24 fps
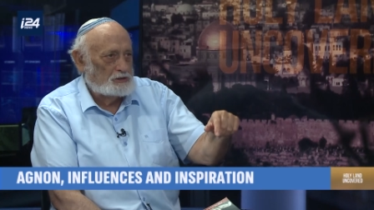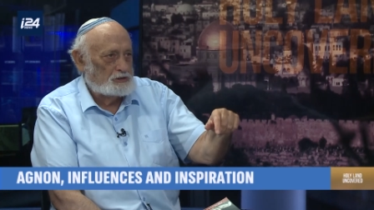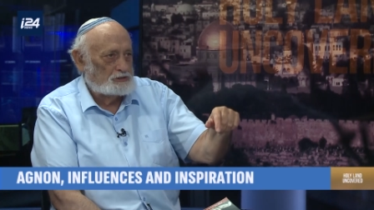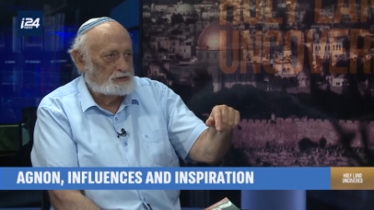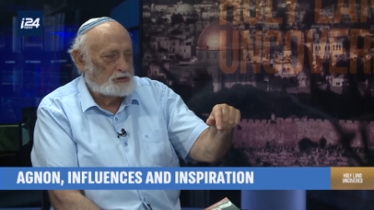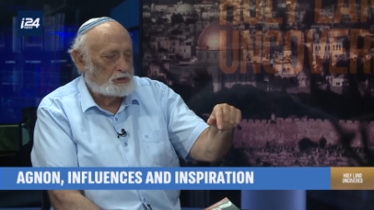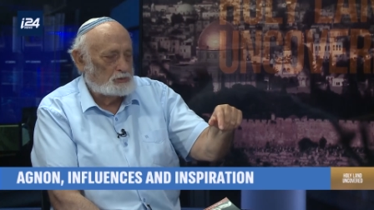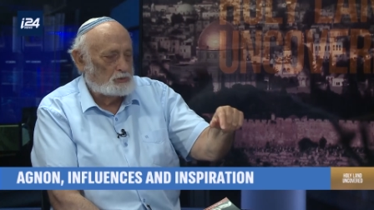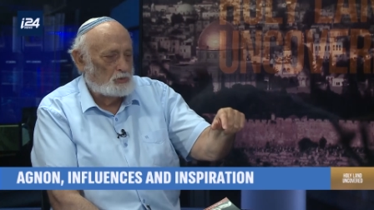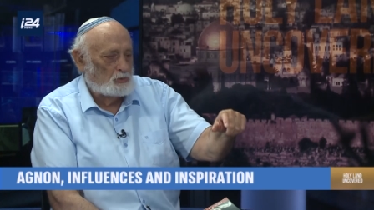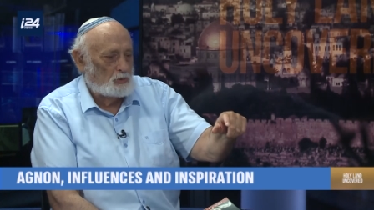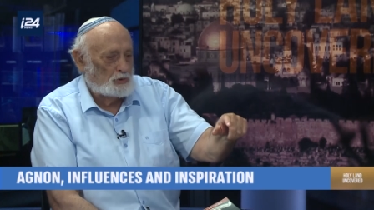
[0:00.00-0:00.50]

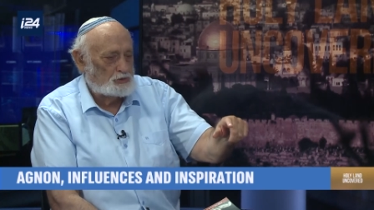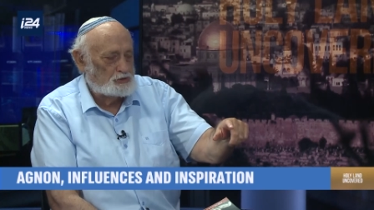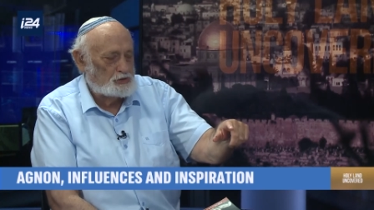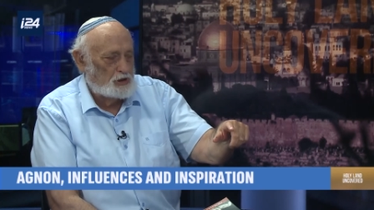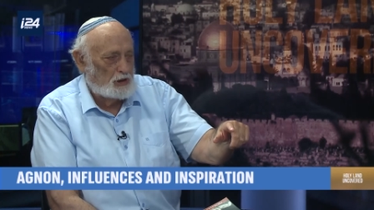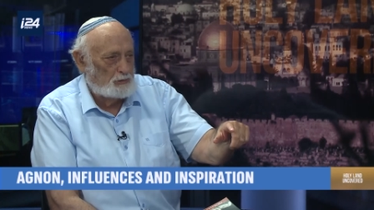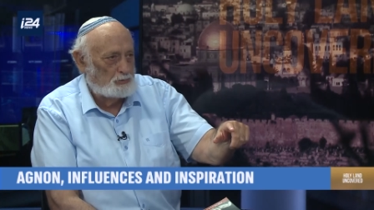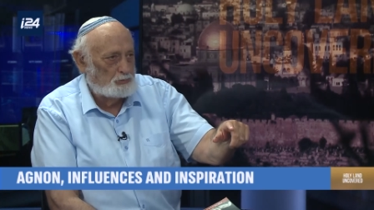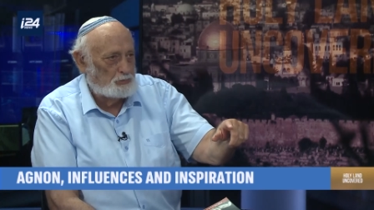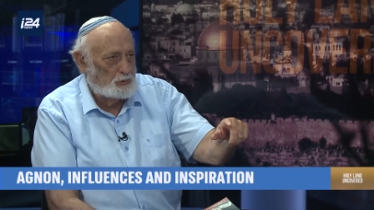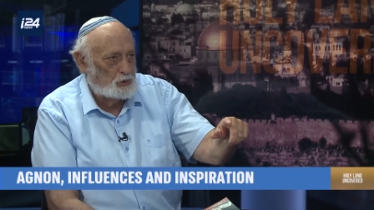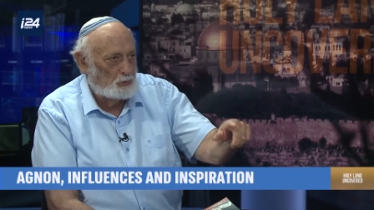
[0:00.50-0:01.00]
that was
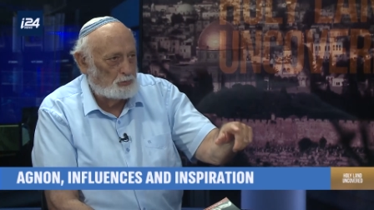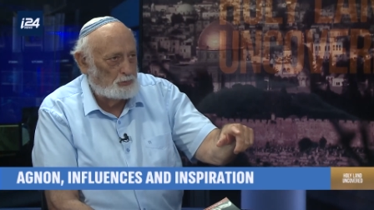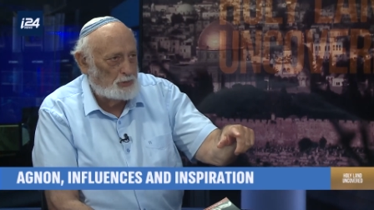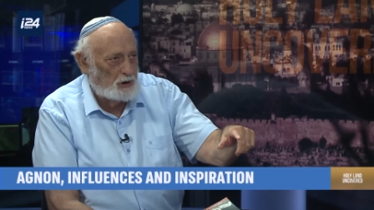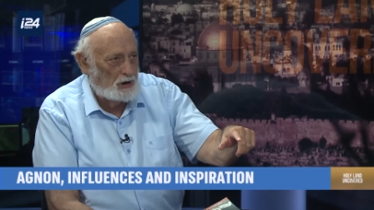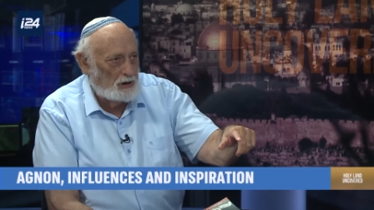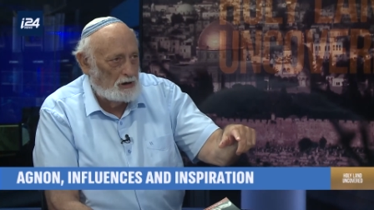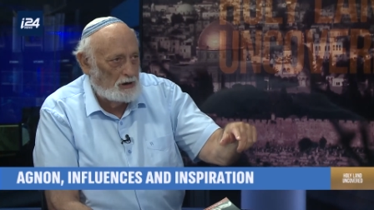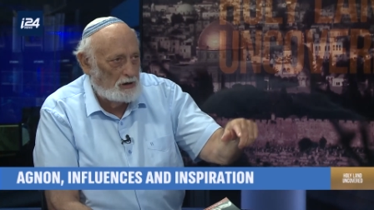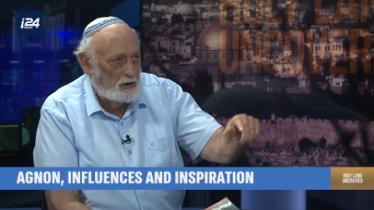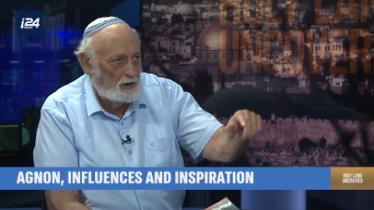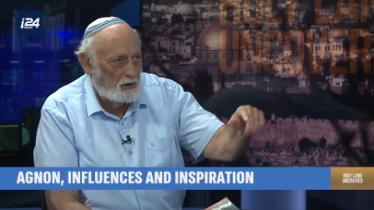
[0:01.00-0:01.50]
a
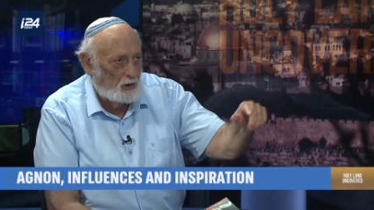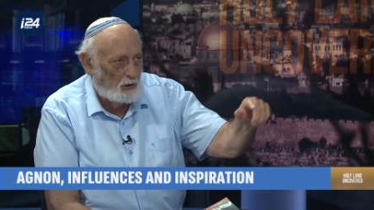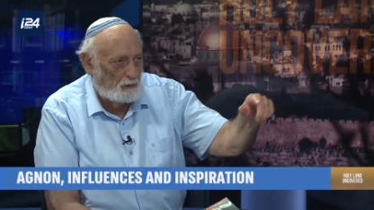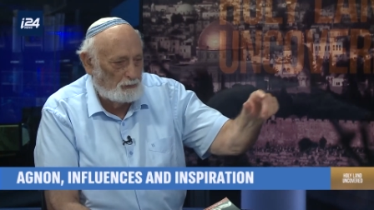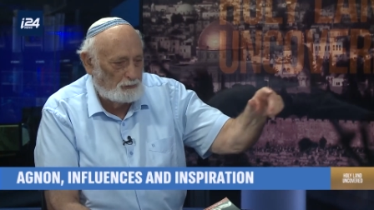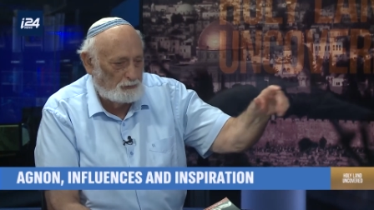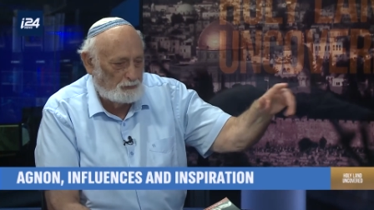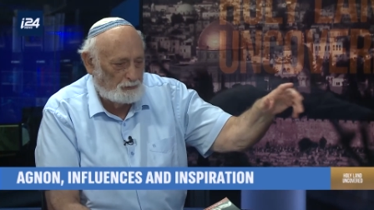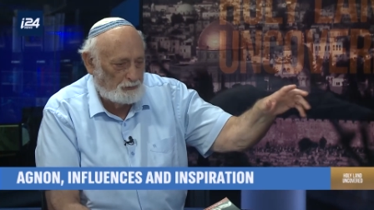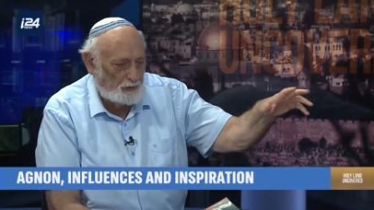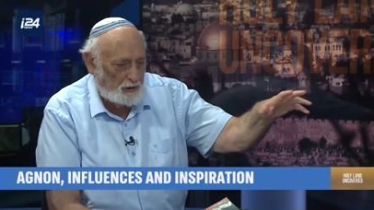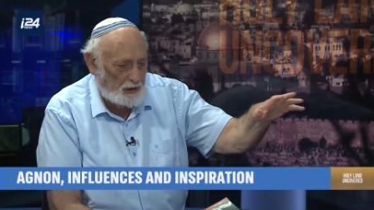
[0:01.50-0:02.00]
pupil
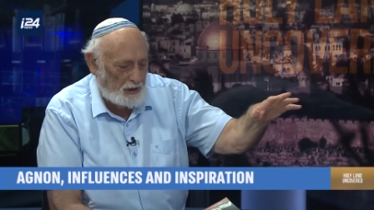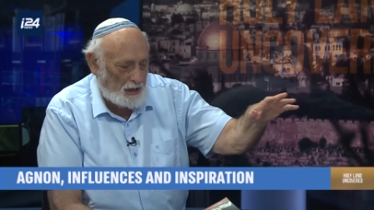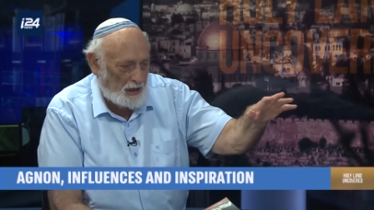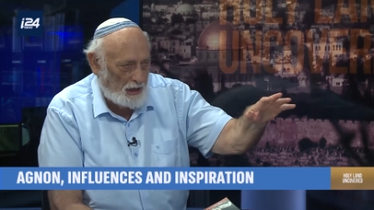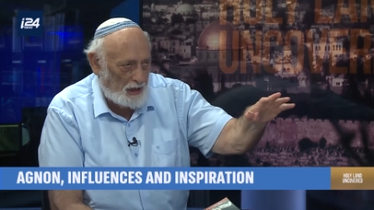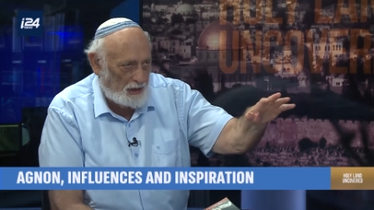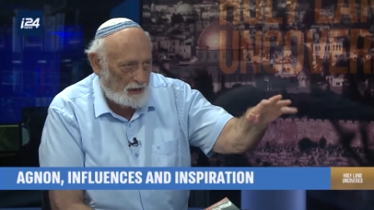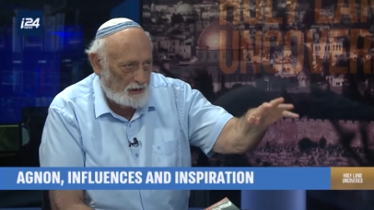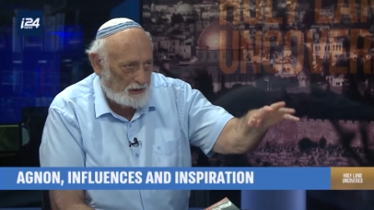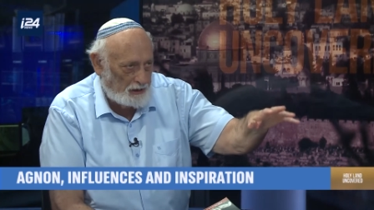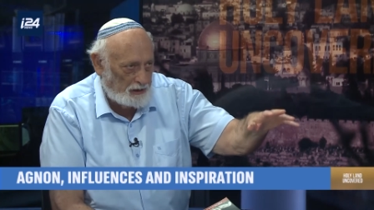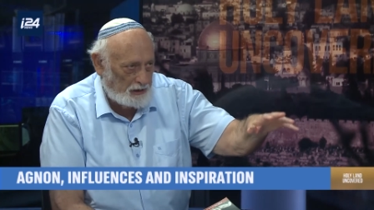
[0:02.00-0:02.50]
of
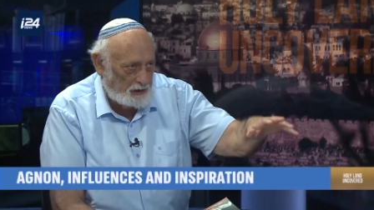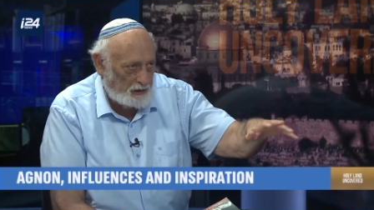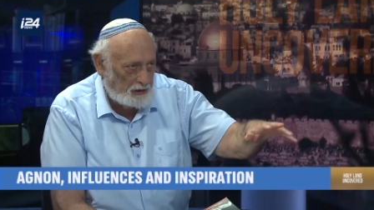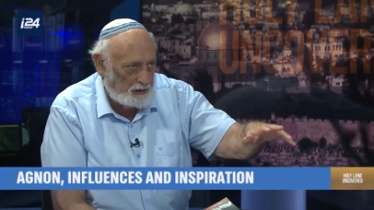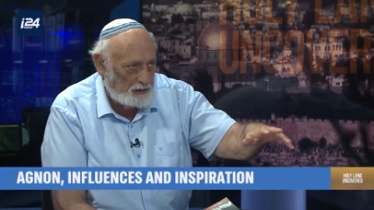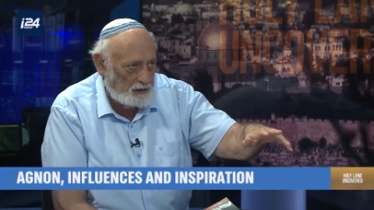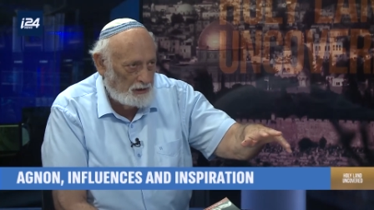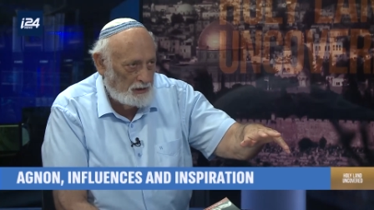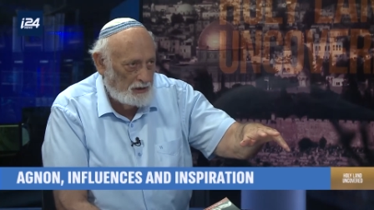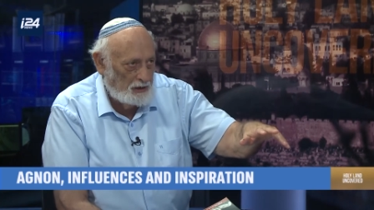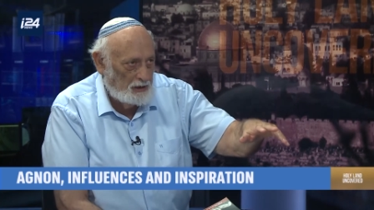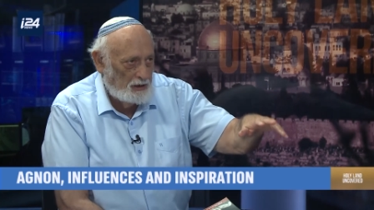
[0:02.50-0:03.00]

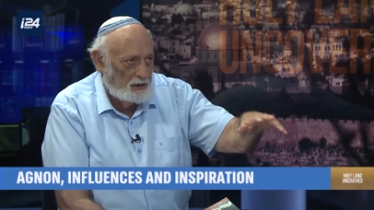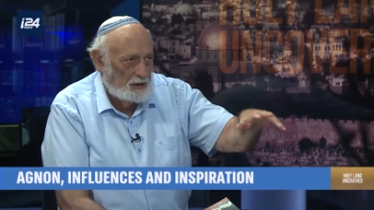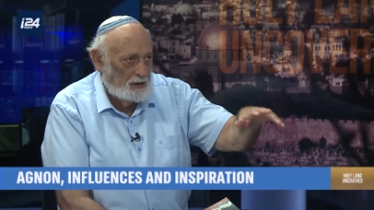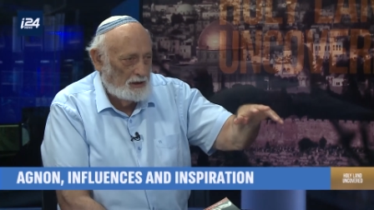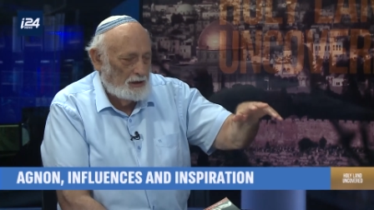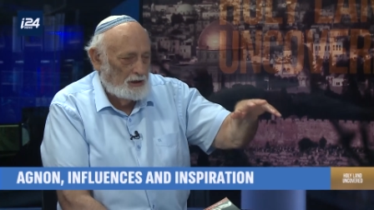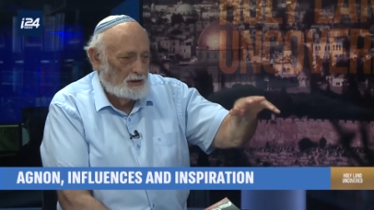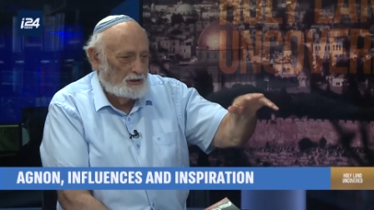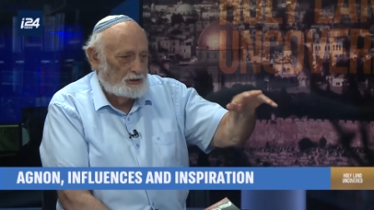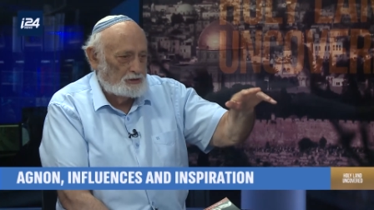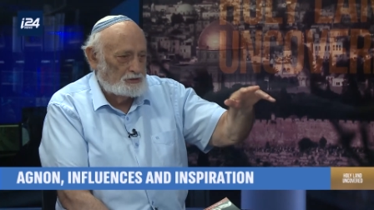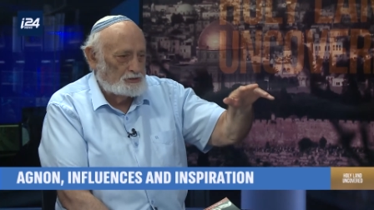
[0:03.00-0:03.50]
Hari,
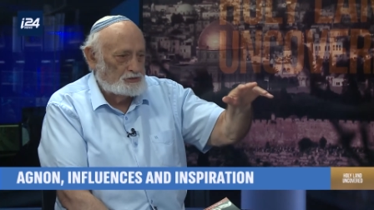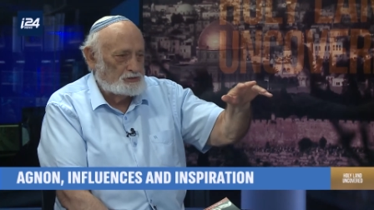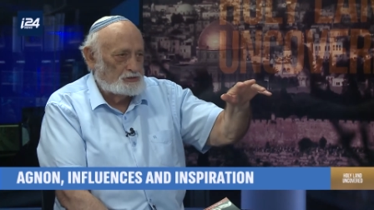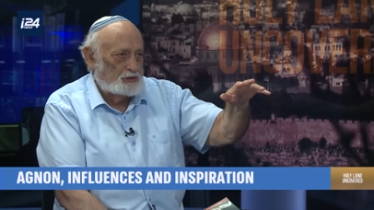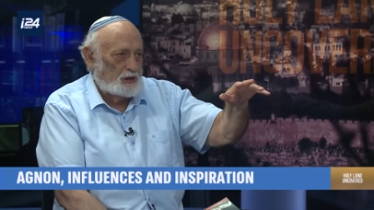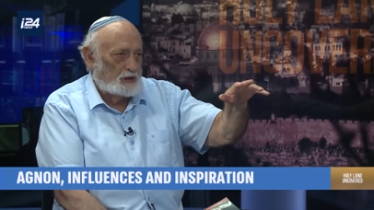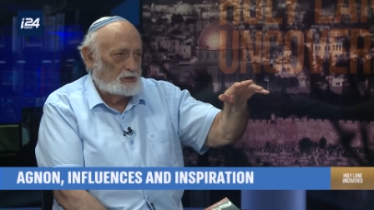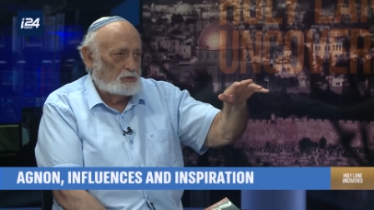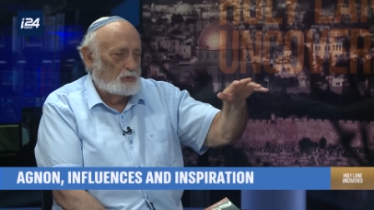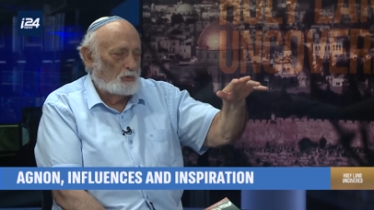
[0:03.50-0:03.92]
that